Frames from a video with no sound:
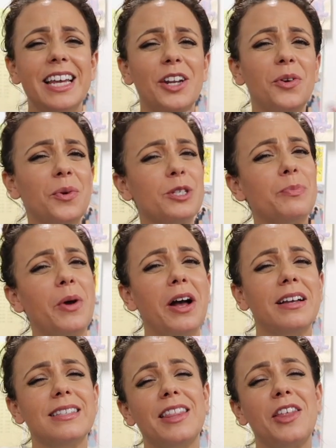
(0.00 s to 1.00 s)
didn't
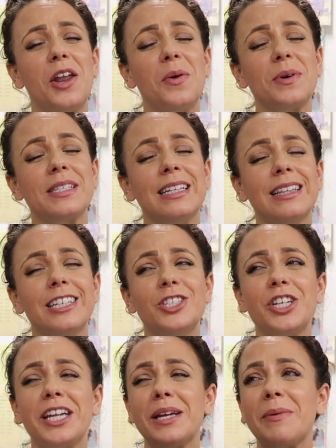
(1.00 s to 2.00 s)
respond because I thought it wasn't a
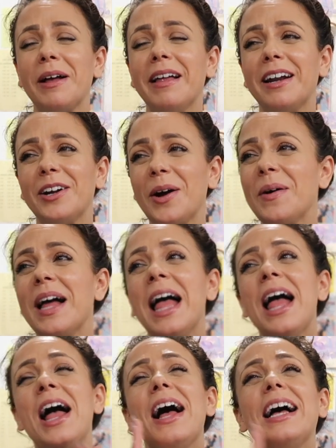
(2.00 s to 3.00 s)
legit email, I don't know.
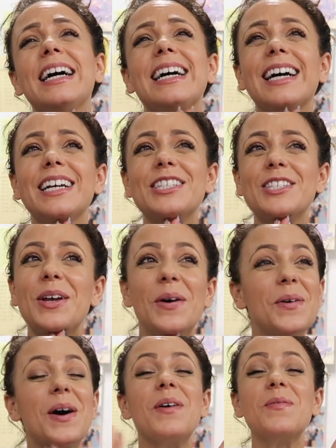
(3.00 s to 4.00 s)
Uh,
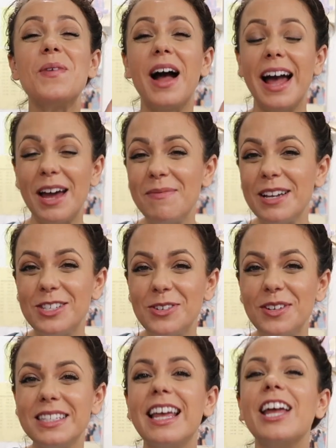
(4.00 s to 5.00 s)
so I had my
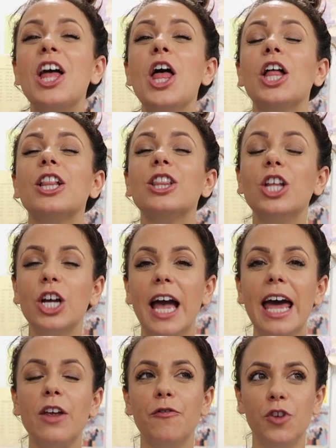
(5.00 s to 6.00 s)
students like look
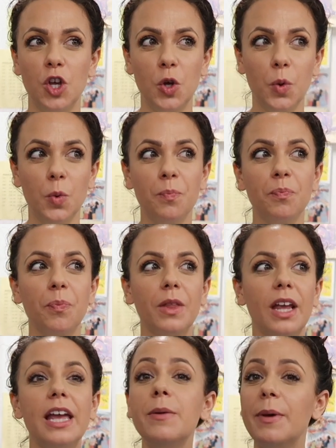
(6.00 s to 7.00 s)
at a few
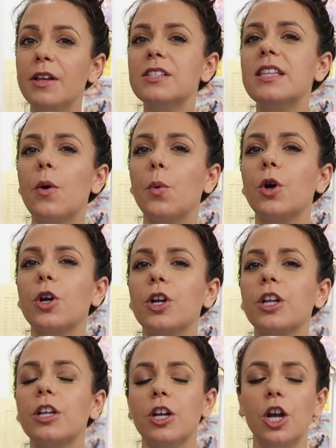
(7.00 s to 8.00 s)
emails that
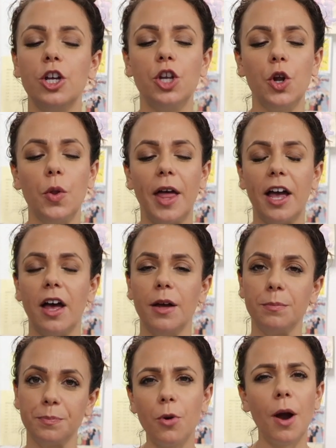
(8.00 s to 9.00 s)
were you know like
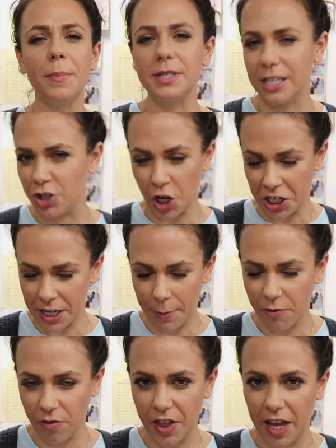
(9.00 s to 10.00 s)
a proposition type
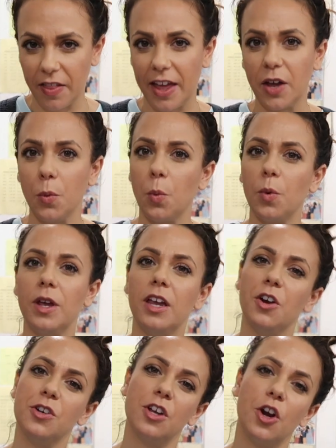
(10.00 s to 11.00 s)
of a thing like
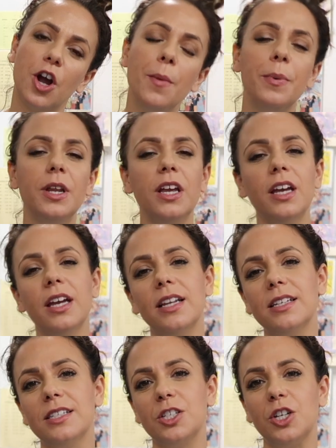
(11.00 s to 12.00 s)
here's our company
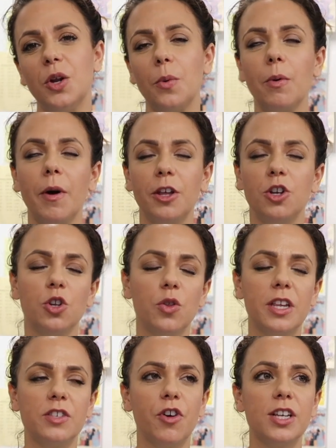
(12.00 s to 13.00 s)
and you know we want you to do
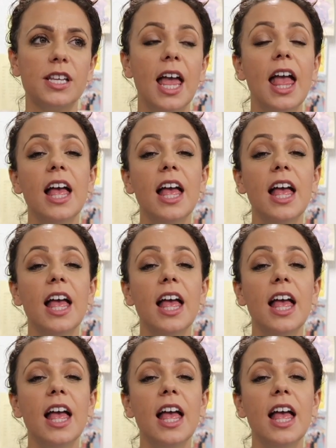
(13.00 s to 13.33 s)
this for us